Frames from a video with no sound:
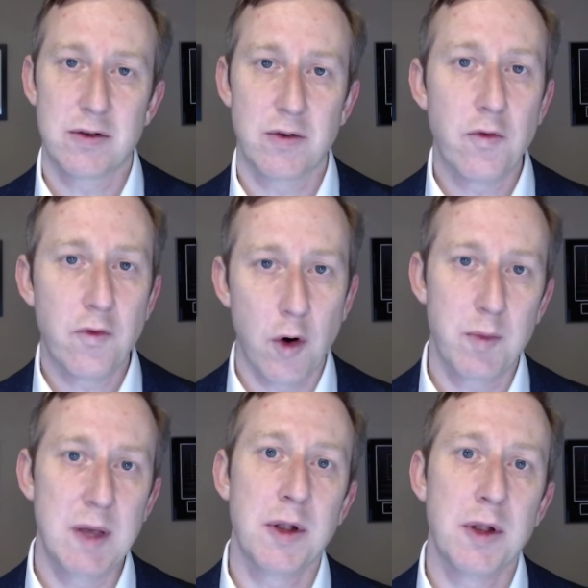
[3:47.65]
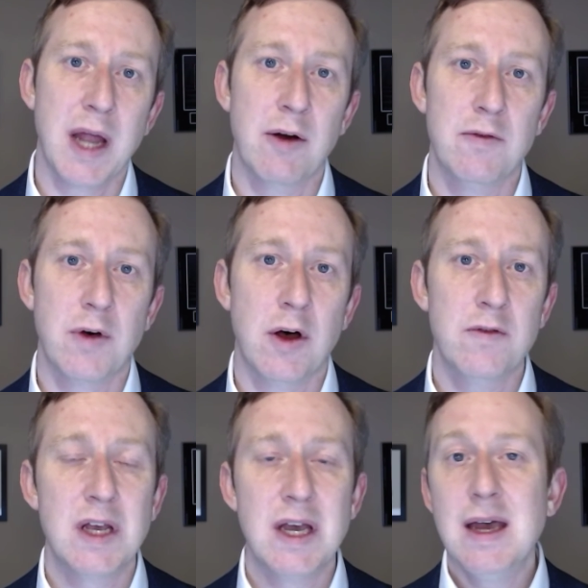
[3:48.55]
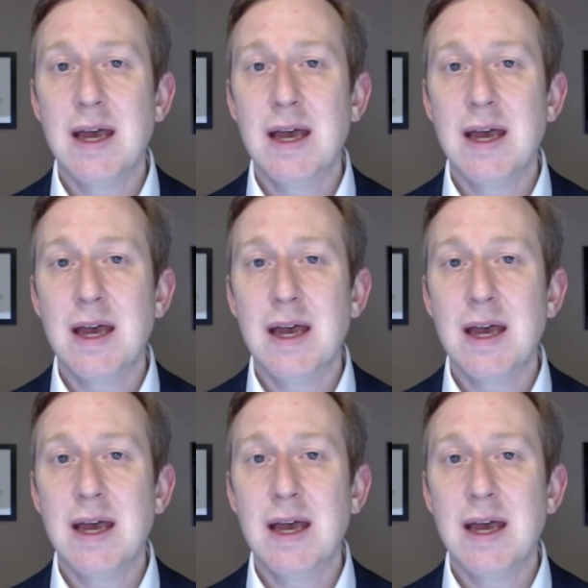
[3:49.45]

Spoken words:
so 4 people now involved.